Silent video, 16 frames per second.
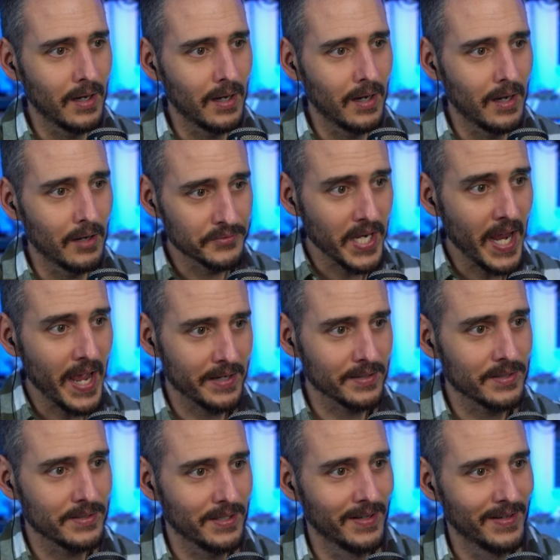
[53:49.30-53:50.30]
of
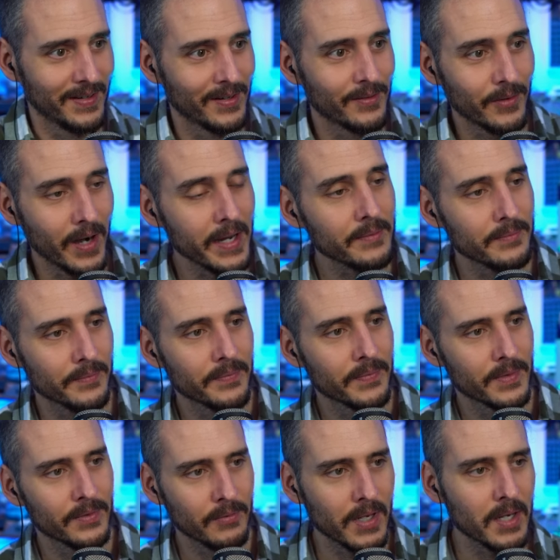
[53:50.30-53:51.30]
text, right?
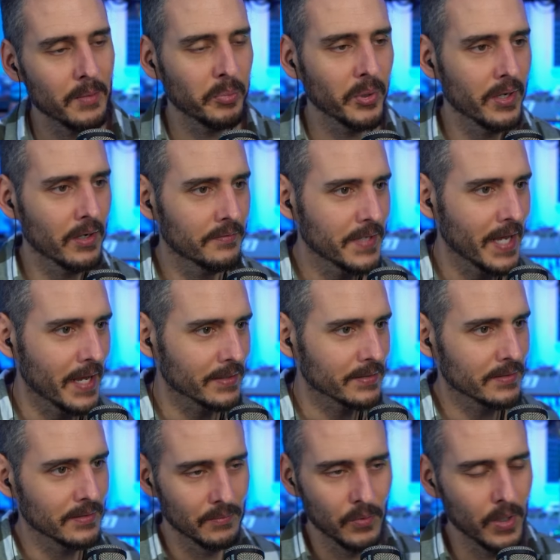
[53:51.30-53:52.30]
3D printer of
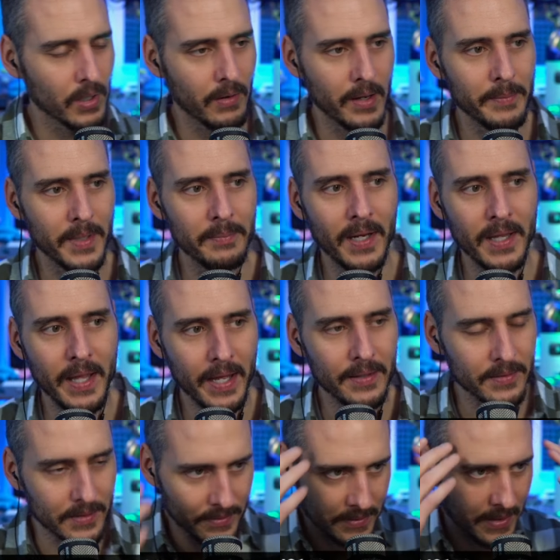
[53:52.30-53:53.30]
text. And what do I mean by that?
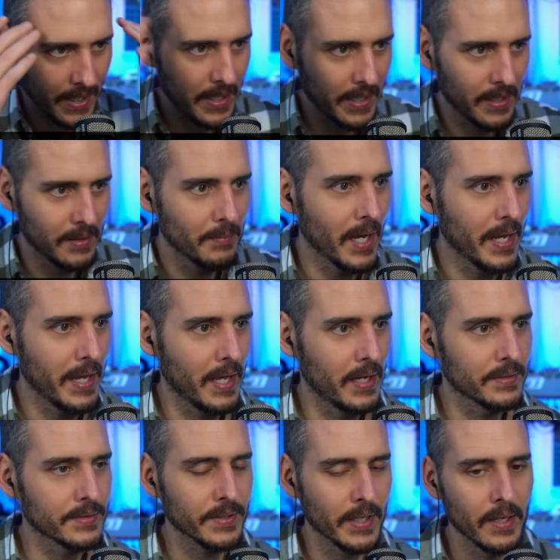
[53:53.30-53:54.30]
This is kind of in my head.
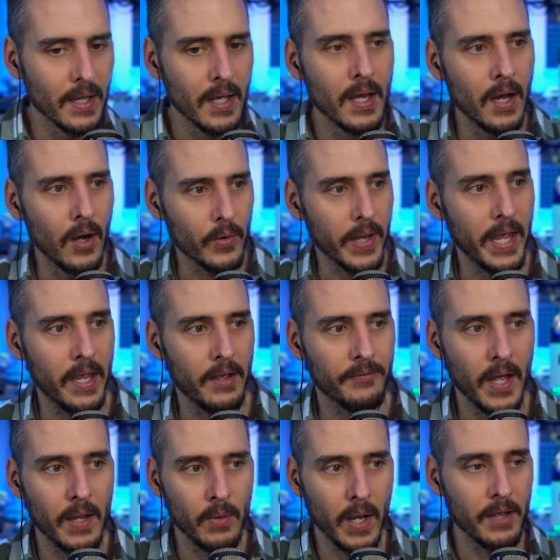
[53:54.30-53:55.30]
It's like, okay, if
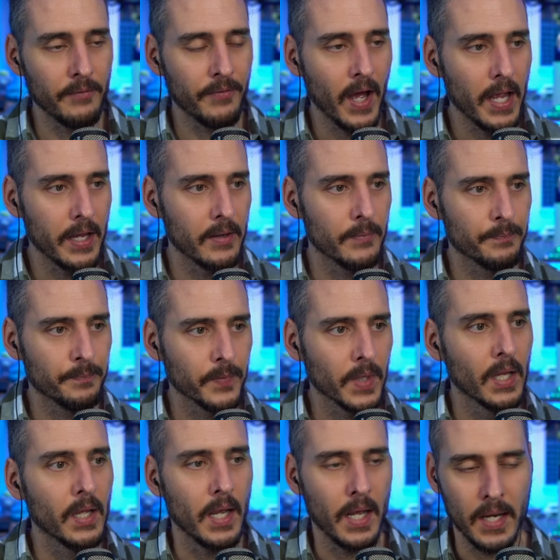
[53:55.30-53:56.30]
I if I
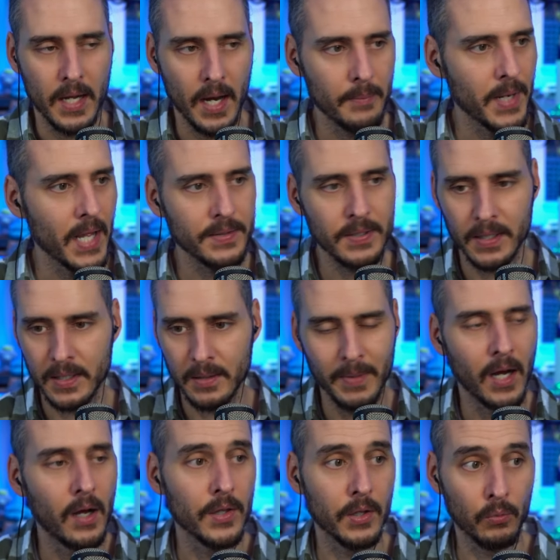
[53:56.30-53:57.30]
and I'm not talking
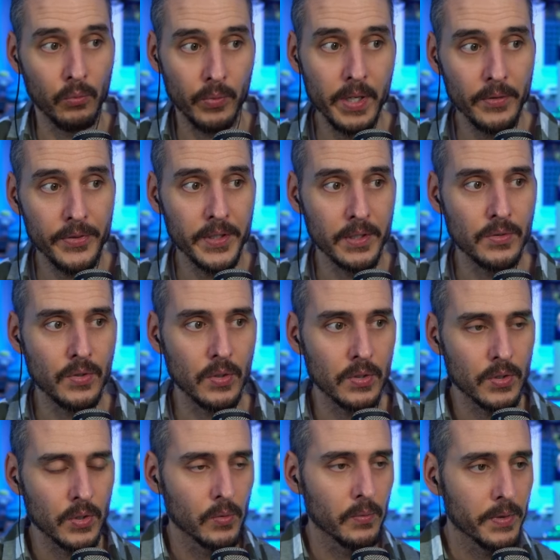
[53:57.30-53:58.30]
about all the real things you can
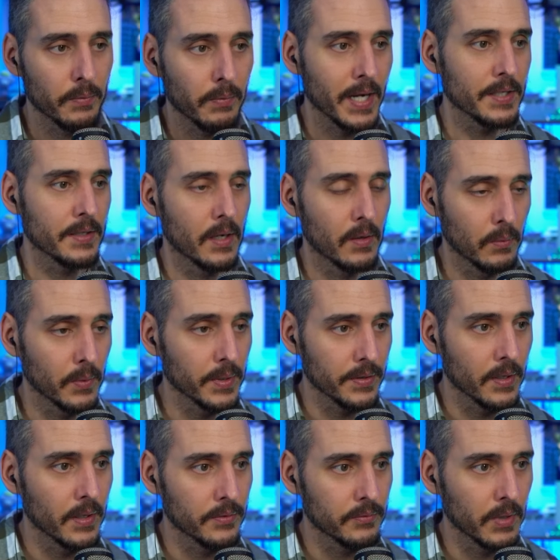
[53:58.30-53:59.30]
do with a uh, with
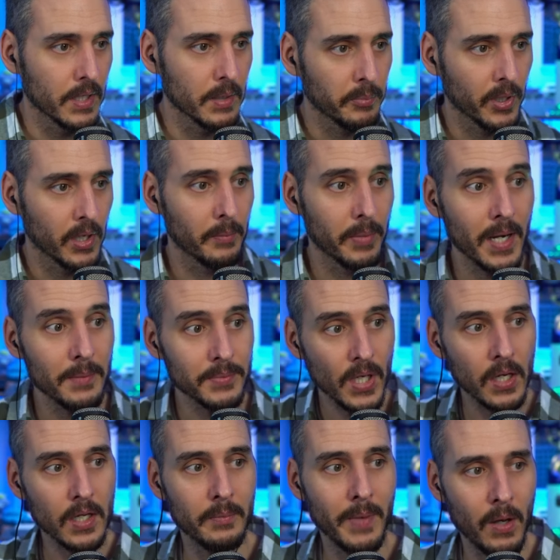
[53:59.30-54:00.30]
a 3D printer, but I'm
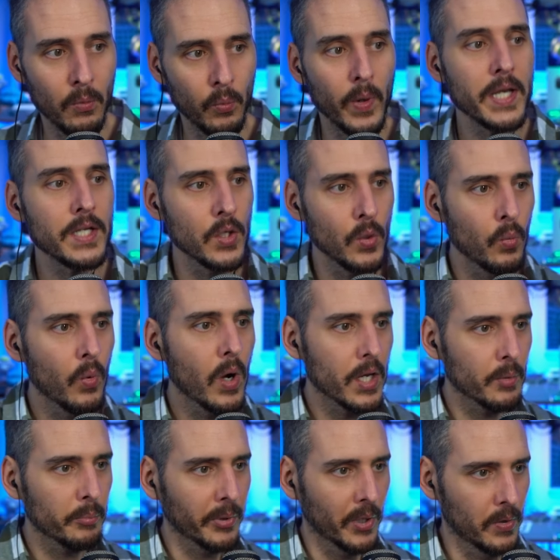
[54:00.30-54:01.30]
talking about when you want
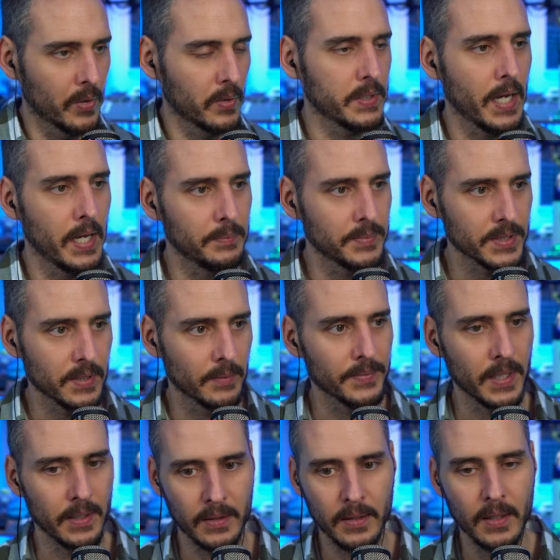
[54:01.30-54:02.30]
to prototype something